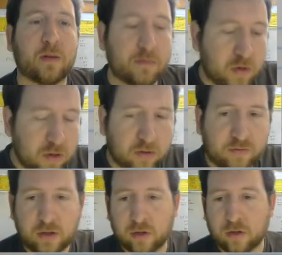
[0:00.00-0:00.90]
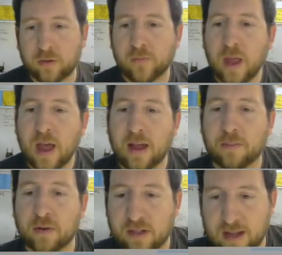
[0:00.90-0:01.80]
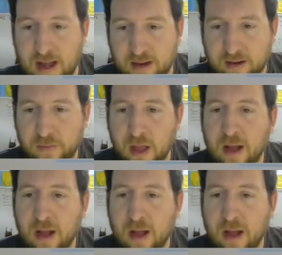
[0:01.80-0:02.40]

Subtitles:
to move to a percent.